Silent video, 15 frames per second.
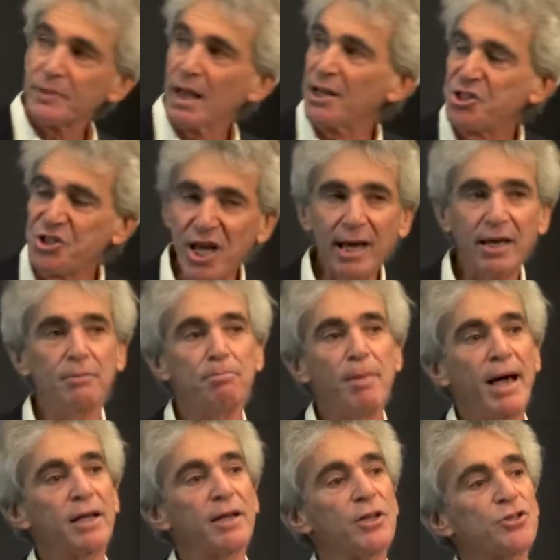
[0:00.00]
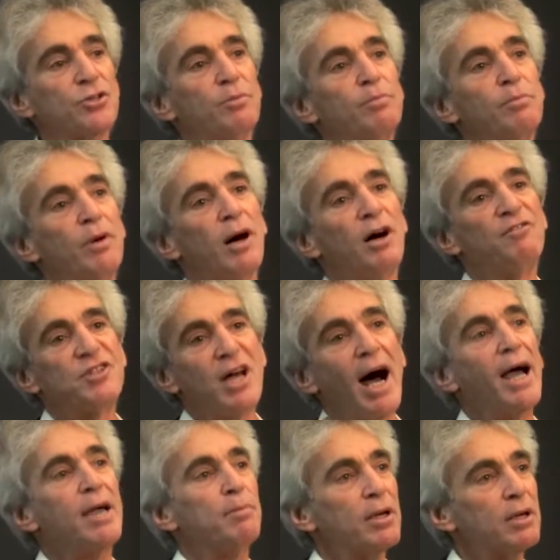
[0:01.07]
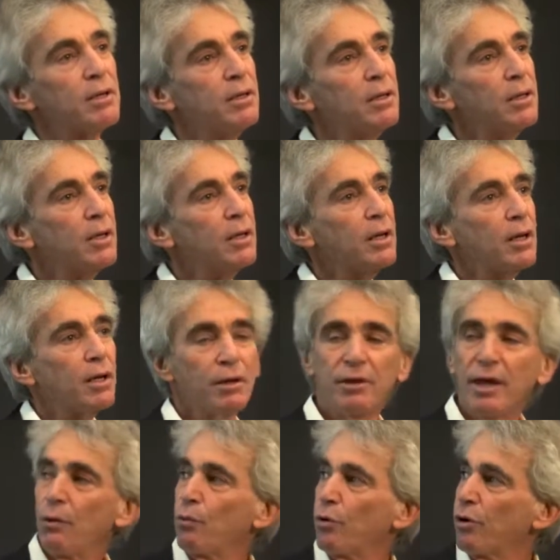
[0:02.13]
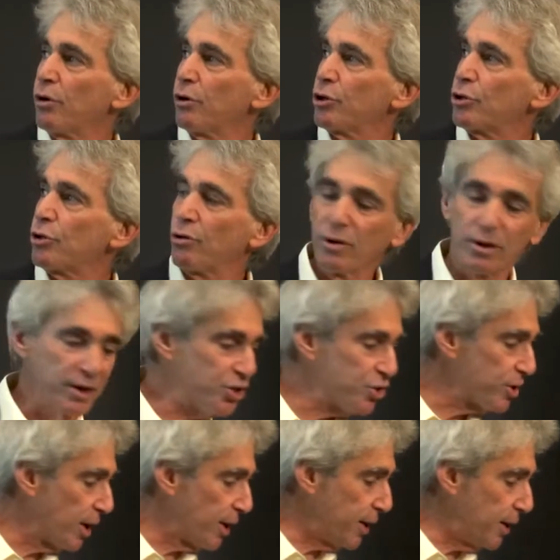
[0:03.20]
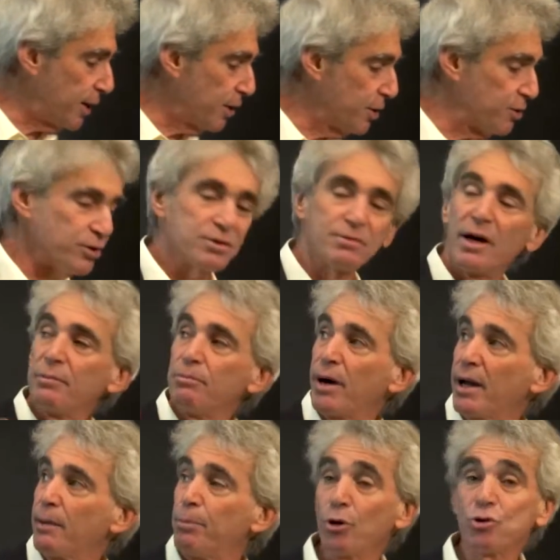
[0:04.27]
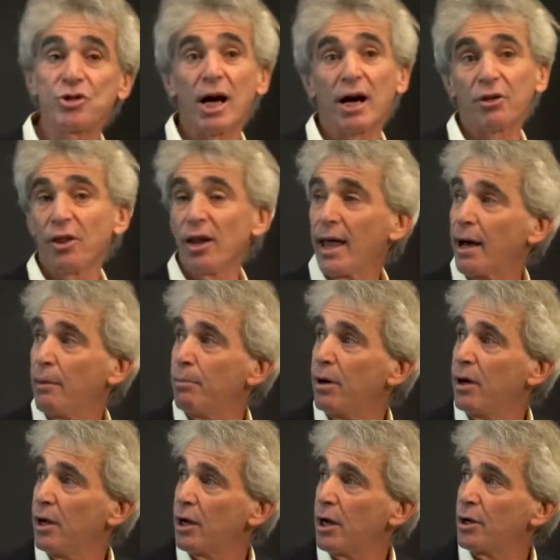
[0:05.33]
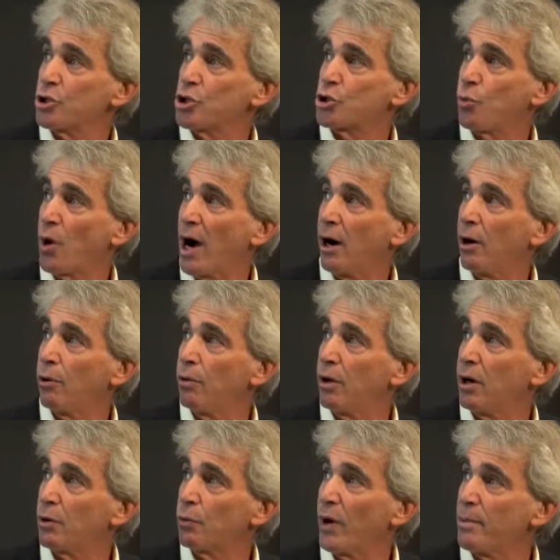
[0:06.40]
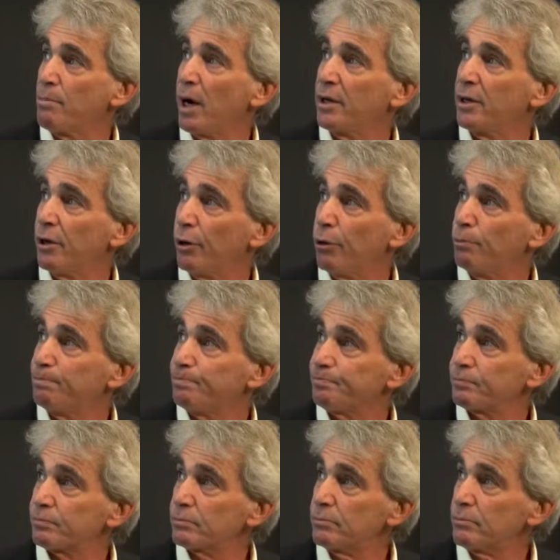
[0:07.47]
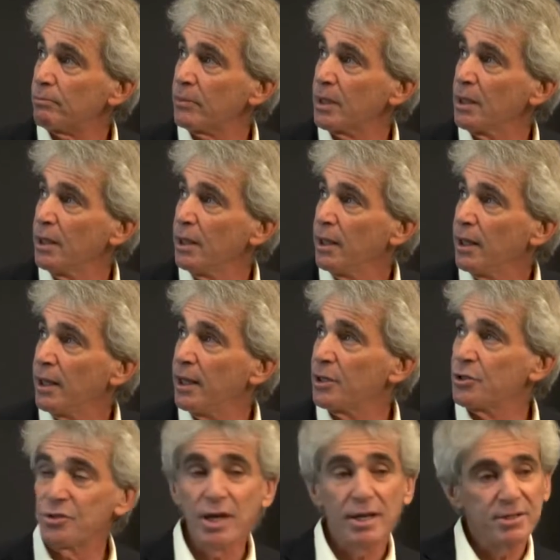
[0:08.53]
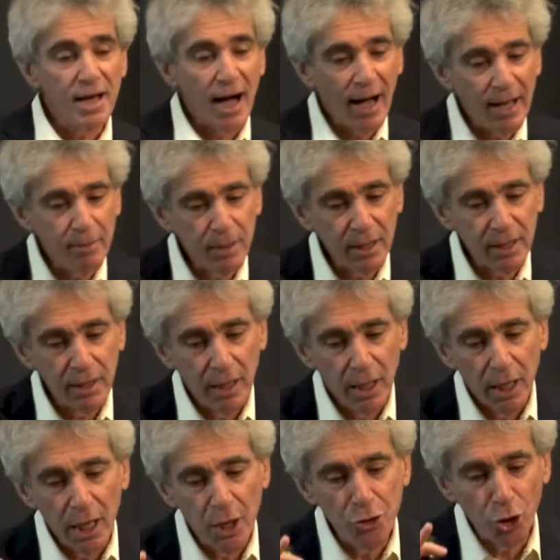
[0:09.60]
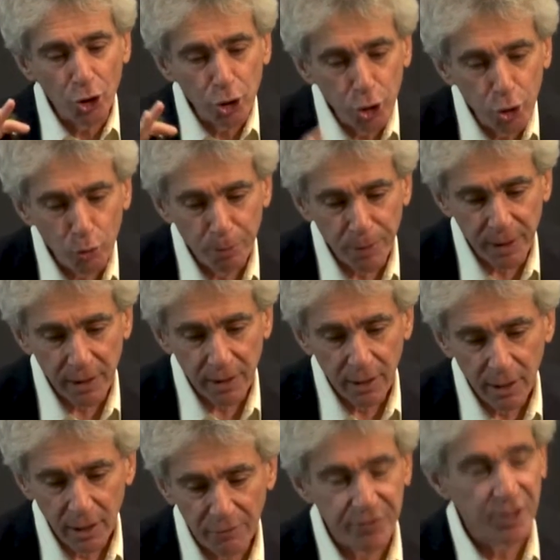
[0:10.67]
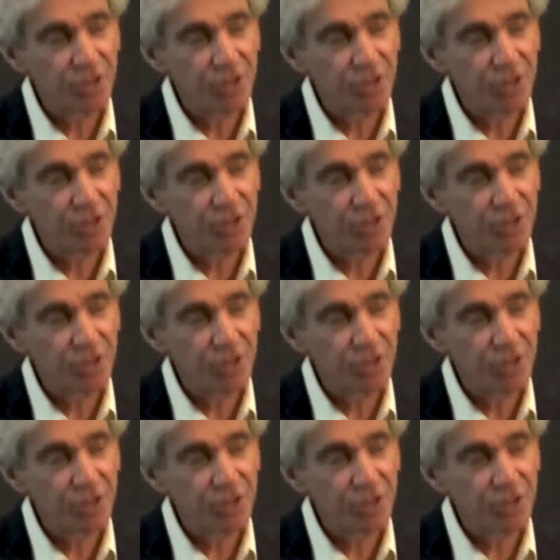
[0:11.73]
A second mechanism of timing that we're currently studying, and this is done by a postdoc in the lab, João Raimundo, is timing in the looping of